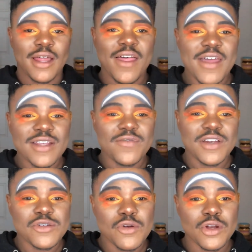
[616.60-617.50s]
now that's
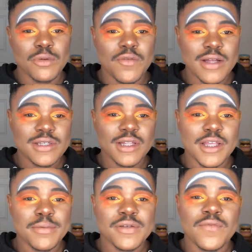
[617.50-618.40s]
finished, we're gonna move on to
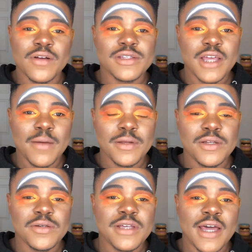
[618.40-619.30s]
lips. The first thing I'm gonna
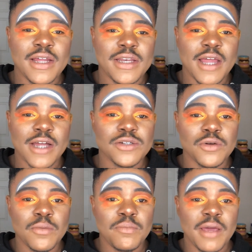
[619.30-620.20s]
do is add a
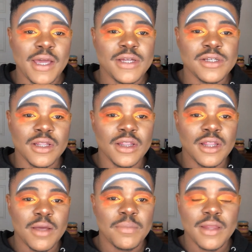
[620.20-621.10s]
natural beige
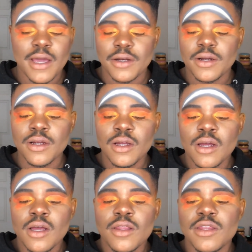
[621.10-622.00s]
lip liner.
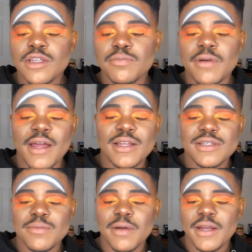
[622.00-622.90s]
This brand is
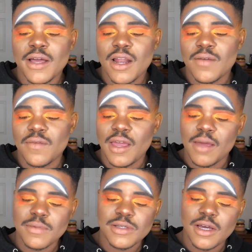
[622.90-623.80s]
a brand I got off
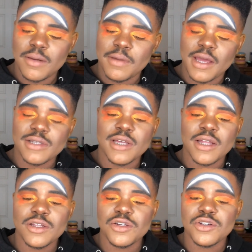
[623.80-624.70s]
Amazon. I'm not
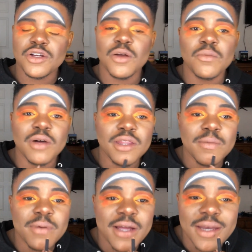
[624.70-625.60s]
exactly sure what the
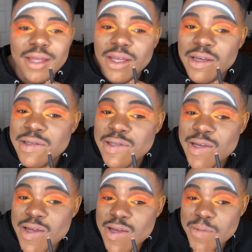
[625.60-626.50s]
brand is,
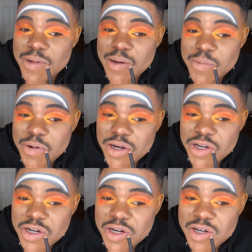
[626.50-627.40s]
but I'm pretty
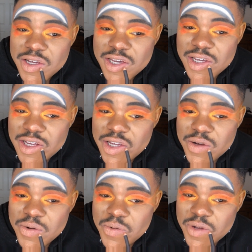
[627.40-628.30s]
sure any
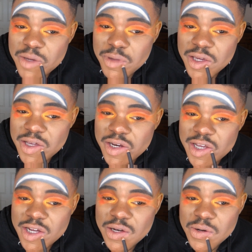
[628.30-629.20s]
creamy
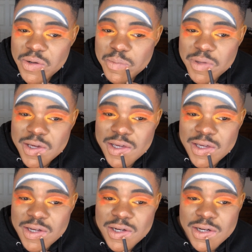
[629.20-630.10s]
natural
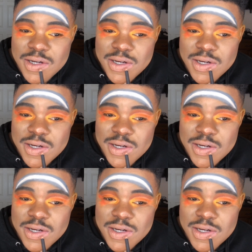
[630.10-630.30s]
beige.